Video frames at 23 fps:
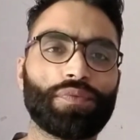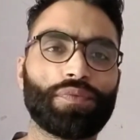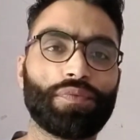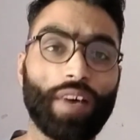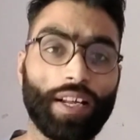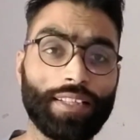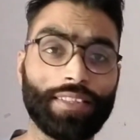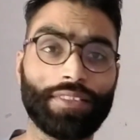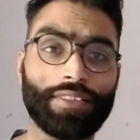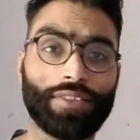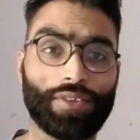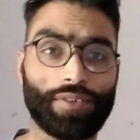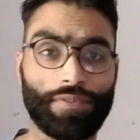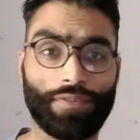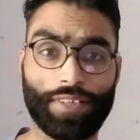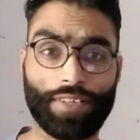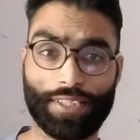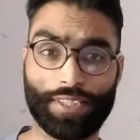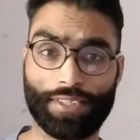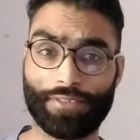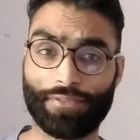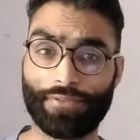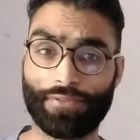one of
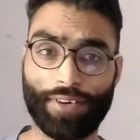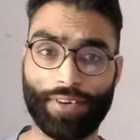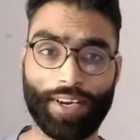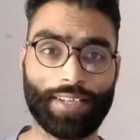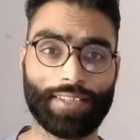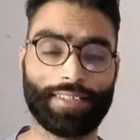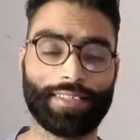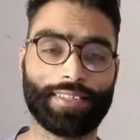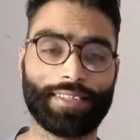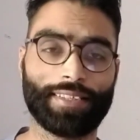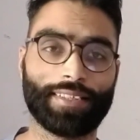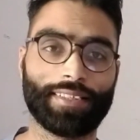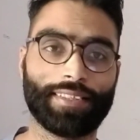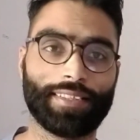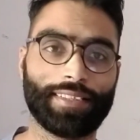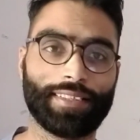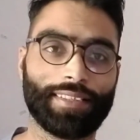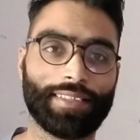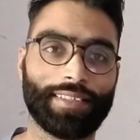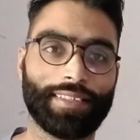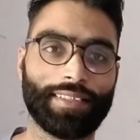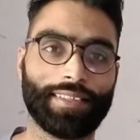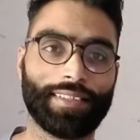his friends
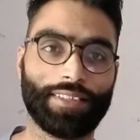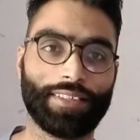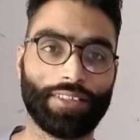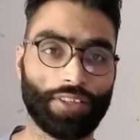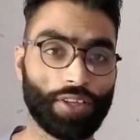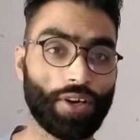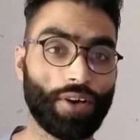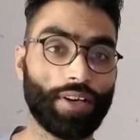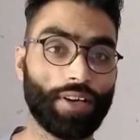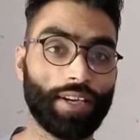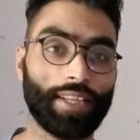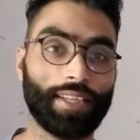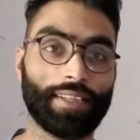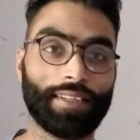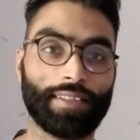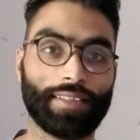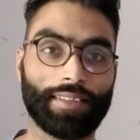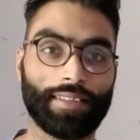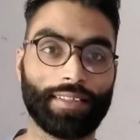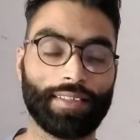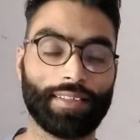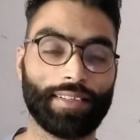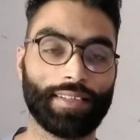regarding